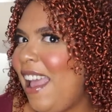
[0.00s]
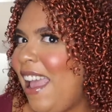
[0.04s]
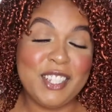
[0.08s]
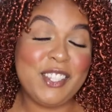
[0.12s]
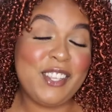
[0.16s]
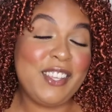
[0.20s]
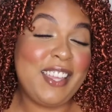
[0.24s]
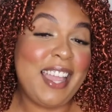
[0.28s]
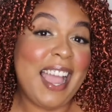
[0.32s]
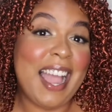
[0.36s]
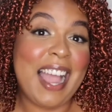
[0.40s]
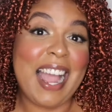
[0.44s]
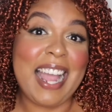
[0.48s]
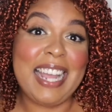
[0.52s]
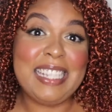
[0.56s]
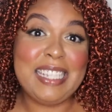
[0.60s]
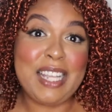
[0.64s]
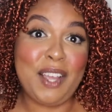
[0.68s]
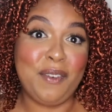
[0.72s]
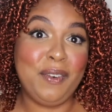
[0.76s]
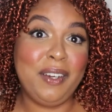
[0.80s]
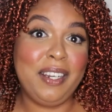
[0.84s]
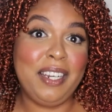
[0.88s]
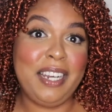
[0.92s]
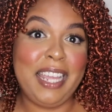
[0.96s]
So yeah, I
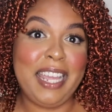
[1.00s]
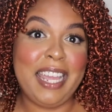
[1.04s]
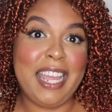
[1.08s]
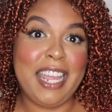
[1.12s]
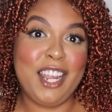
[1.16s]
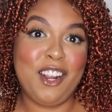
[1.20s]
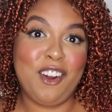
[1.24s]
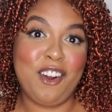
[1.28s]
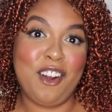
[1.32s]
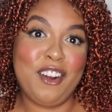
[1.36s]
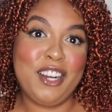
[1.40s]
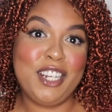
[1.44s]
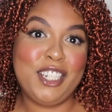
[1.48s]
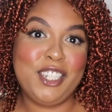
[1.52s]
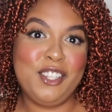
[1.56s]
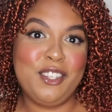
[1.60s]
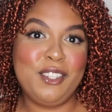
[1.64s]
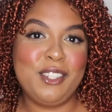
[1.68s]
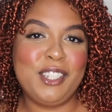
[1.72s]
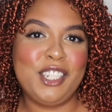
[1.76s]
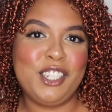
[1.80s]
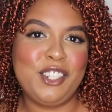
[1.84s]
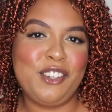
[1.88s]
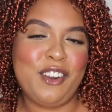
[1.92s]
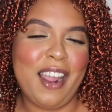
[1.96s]
definitely encourage
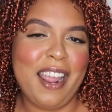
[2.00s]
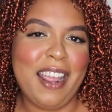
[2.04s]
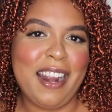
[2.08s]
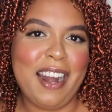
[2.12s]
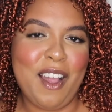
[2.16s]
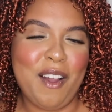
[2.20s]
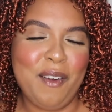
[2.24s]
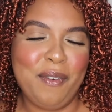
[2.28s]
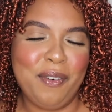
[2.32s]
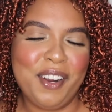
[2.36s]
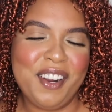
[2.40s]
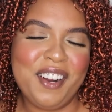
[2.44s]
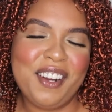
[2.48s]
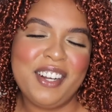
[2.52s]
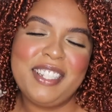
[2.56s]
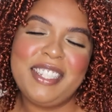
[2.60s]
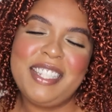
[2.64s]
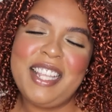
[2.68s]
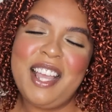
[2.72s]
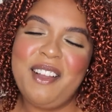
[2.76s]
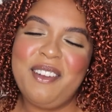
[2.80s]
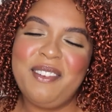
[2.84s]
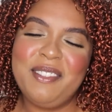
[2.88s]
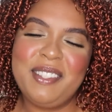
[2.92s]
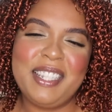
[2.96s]
you to try it out for
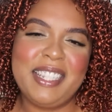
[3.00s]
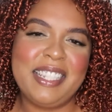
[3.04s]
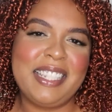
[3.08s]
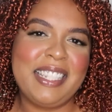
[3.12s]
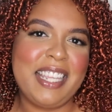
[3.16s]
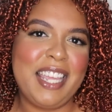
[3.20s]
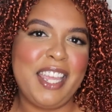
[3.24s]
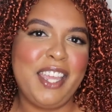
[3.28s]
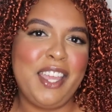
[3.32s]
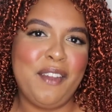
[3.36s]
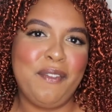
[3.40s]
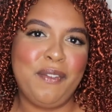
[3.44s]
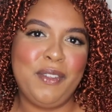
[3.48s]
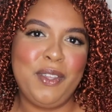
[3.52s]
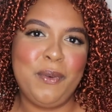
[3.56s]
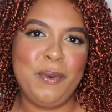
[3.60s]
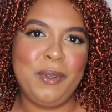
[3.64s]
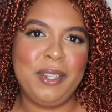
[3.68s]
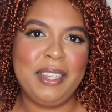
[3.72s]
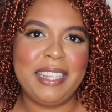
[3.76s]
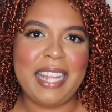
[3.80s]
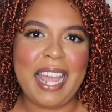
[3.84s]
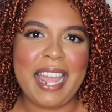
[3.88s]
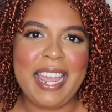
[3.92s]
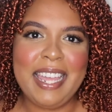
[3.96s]
yourself to see if you
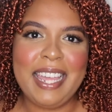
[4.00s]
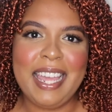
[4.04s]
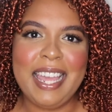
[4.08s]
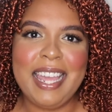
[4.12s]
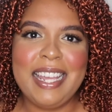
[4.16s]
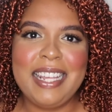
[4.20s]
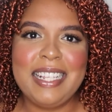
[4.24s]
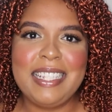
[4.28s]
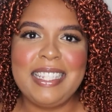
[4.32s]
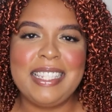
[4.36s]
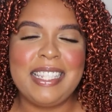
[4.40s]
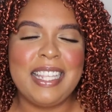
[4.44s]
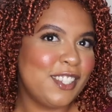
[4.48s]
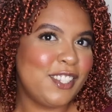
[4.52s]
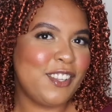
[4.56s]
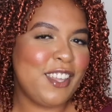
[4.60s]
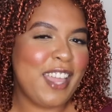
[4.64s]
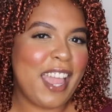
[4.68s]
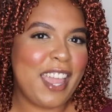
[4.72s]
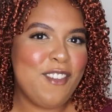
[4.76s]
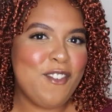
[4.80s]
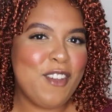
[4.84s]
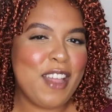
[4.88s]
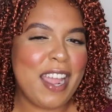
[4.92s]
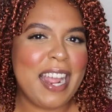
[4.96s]
will like it. So
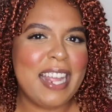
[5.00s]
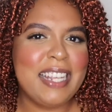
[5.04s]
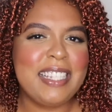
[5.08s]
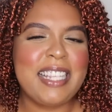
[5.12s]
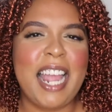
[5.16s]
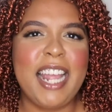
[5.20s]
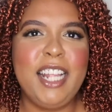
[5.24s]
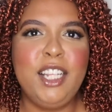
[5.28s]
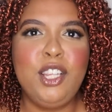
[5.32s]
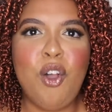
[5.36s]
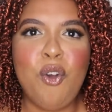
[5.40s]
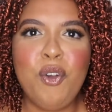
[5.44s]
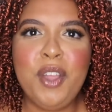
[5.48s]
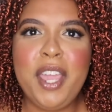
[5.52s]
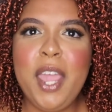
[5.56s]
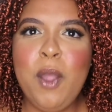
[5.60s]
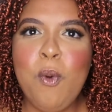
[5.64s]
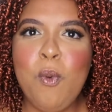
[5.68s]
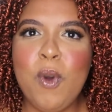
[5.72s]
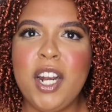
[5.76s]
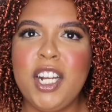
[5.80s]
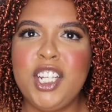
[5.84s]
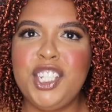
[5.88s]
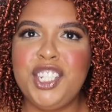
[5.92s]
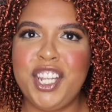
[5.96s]
yeah, you guys, I low-key
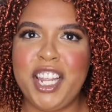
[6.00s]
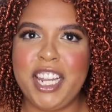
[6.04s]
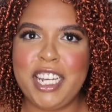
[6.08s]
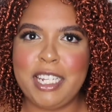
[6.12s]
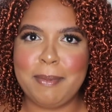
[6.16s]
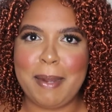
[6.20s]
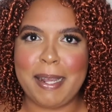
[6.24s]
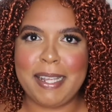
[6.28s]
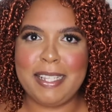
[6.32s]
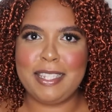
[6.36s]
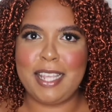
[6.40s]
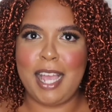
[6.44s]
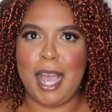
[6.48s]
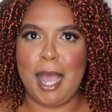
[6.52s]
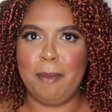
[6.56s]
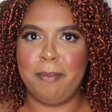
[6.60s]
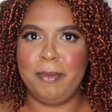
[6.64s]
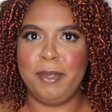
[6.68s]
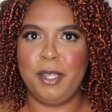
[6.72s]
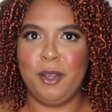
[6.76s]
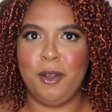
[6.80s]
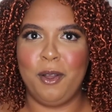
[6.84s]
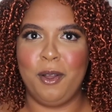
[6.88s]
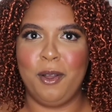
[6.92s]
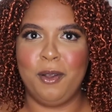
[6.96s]
wanna change my
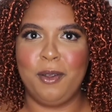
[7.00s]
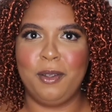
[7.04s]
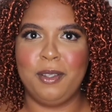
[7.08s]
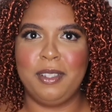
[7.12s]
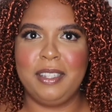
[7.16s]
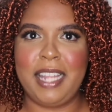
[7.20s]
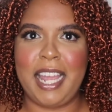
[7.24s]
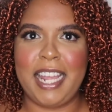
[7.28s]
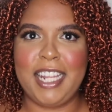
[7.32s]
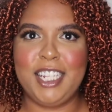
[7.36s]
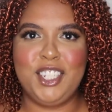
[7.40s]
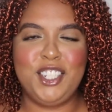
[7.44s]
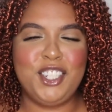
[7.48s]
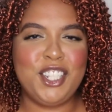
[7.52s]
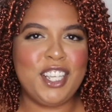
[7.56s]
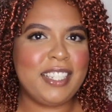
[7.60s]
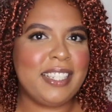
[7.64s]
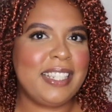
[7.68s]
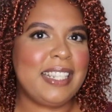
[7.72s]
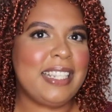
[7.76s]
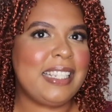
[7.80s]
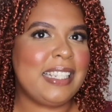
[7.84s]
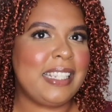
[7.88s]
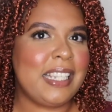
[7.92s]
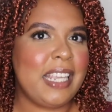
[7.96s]
top though. Like
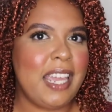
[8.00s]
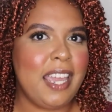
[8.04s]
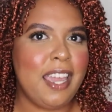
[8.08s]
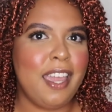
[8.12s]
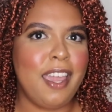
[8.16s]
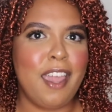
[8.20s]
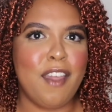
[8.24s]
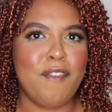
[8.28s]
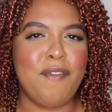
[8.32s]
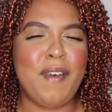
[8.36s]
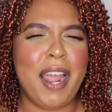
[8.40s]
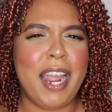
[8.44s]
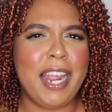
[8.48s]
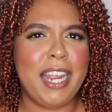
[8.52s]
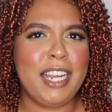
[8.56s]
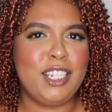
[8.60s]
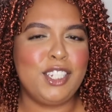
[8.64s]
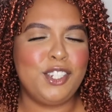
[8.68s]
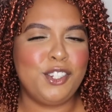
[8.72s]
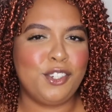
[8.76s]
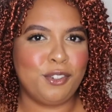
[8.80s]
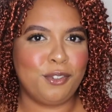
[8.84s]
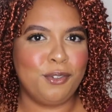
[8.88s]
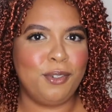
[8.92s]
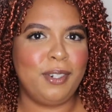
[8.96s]
just to see if I
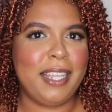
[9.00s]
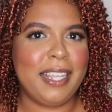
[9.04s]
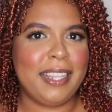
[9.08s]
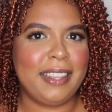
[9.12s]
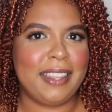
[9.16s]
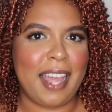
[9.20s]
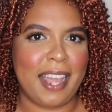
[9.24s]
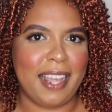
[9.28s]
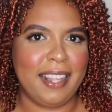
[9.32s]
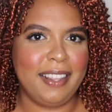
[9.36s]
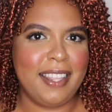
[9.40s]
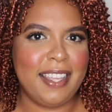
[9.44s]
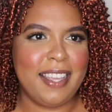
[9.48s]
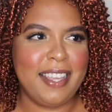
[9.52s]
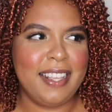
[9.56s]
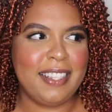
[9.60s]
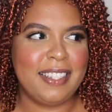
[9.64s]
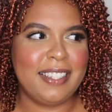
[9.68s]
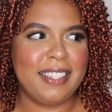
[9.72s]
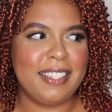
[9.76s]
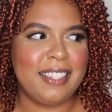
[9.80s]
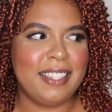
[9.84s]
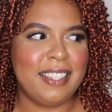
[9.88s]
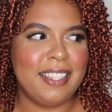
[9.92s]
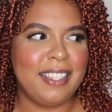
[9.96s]
truly like
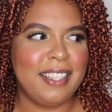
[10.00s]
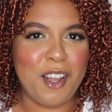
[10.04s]
this.